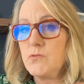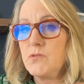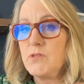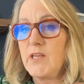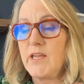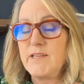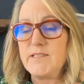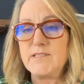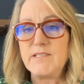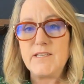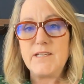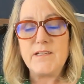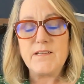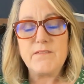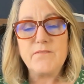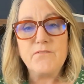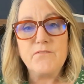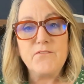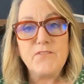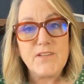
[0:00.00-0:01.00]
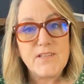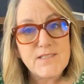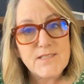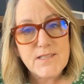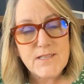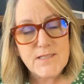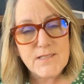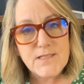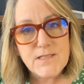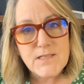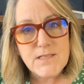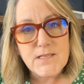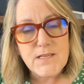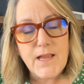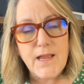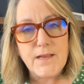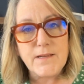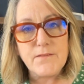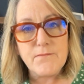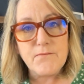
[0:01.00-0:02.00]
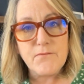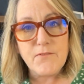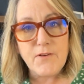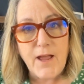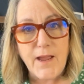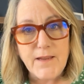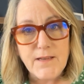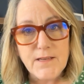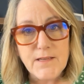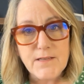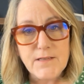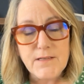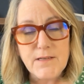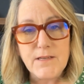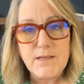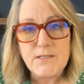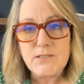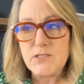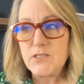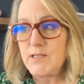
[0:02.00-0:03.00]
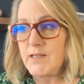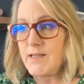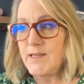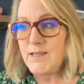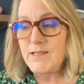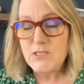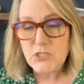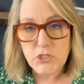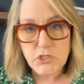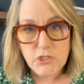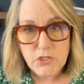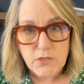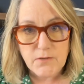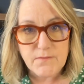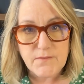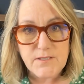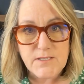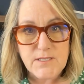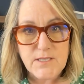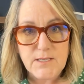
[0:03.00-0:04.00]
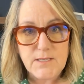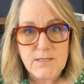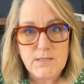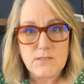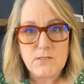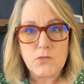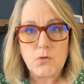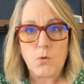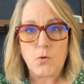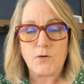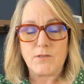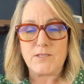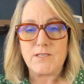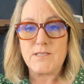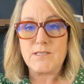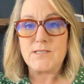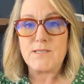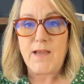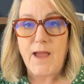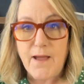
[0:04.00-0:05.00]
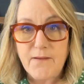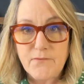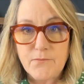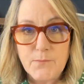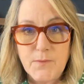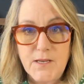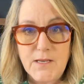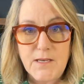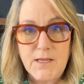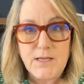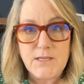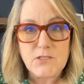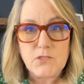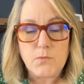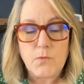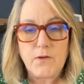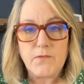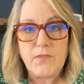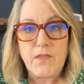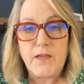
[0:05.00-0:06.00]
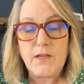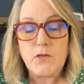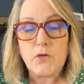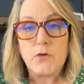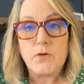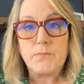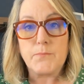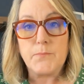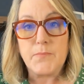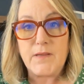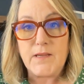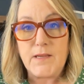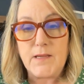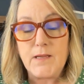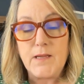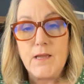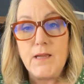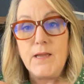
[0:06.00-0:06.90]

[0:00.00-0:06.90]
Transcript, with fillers: They did visits and invited into in-services or staff meetings where they could be